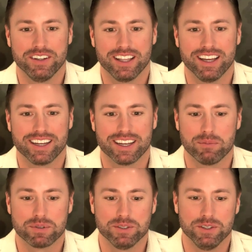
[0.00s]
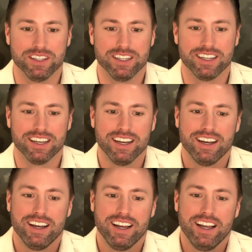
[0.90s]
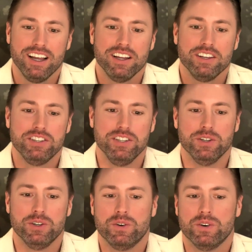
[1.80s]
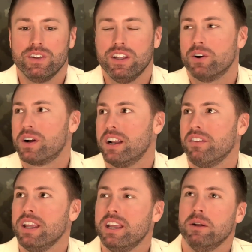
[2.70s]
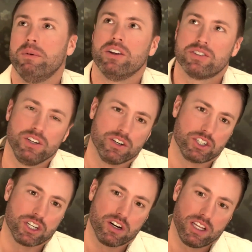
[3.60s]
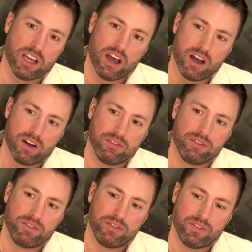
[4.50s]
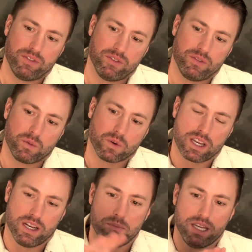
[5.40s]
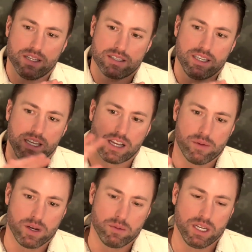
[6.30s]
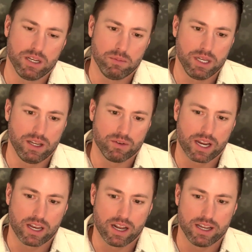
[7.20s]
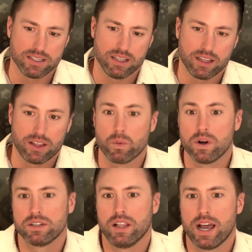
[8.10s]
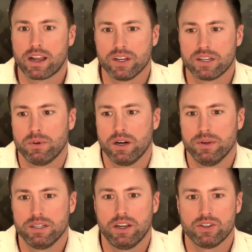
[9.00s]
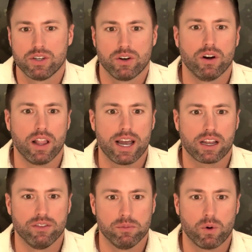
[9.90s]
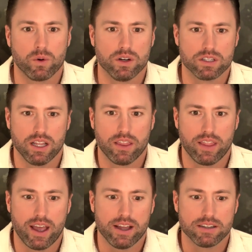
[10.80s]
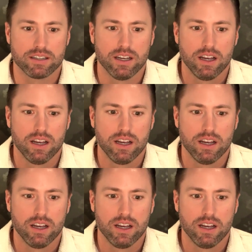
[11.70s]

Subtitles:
feel like. Absolutely. Do you, kind of thinking about, so your journey of working in B2C, coming to B2B, recognizing that there was a lack of experimentation or a lack of importance in that.